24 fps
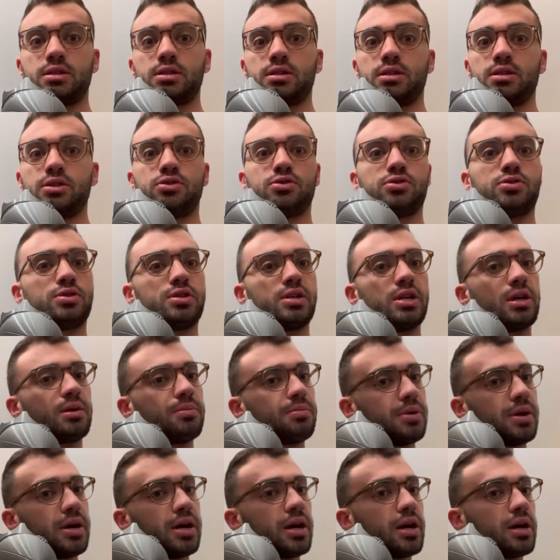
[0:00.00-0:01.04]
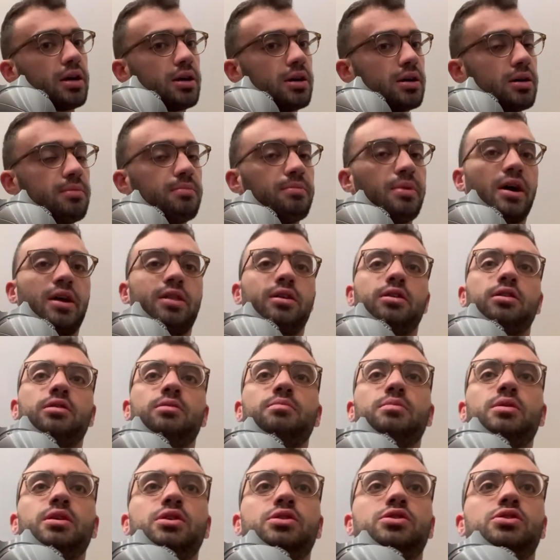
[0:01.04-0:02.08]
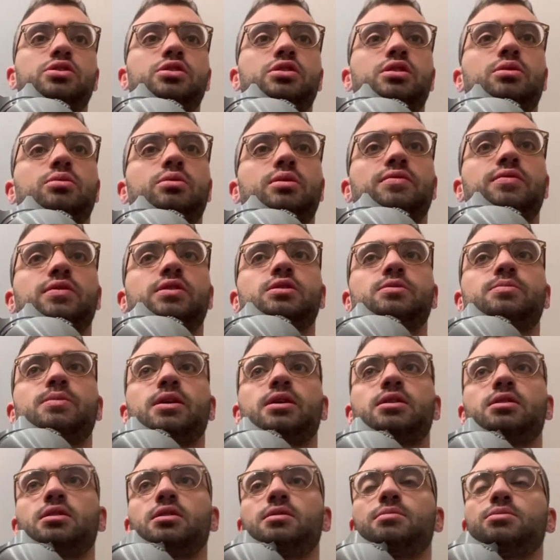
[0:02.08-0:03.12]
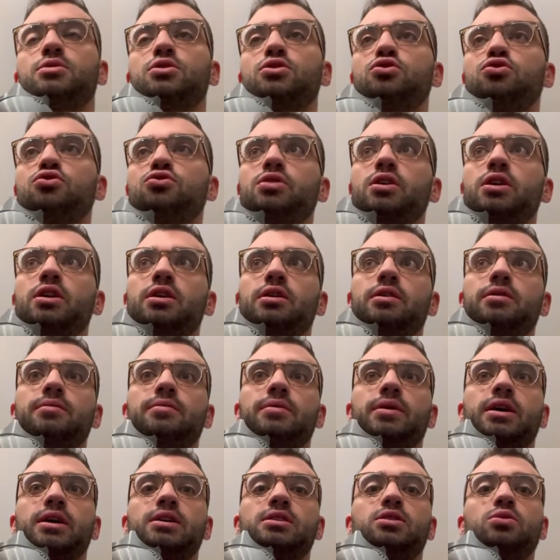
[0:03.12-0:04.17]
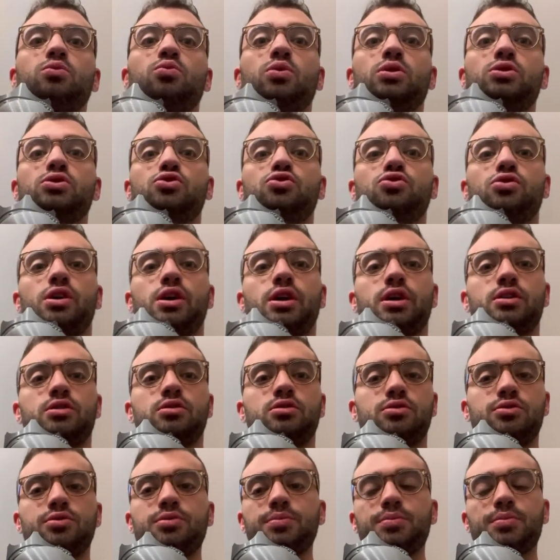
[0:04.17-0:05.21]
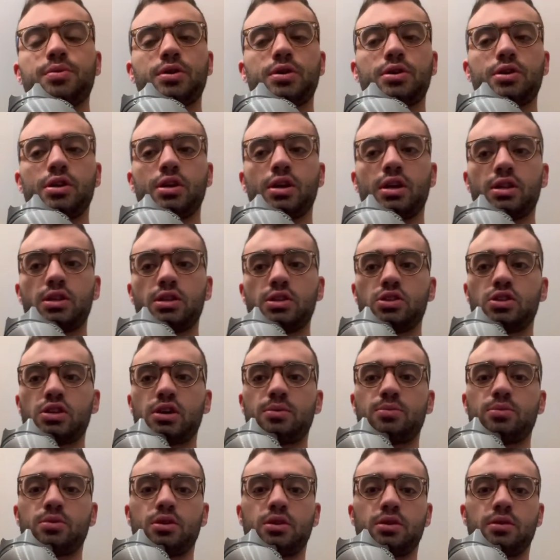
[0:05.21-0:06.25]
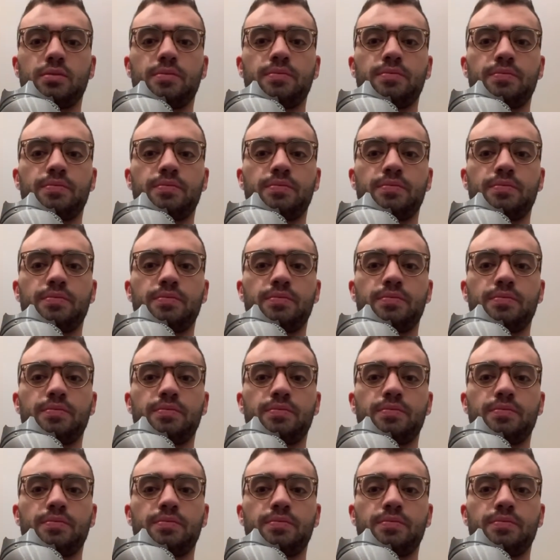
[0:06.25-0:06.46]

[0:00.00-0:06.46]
Interesting pick by the commish. I would have expected him to trade it. I guess he was trying to, but couldn't get the job done.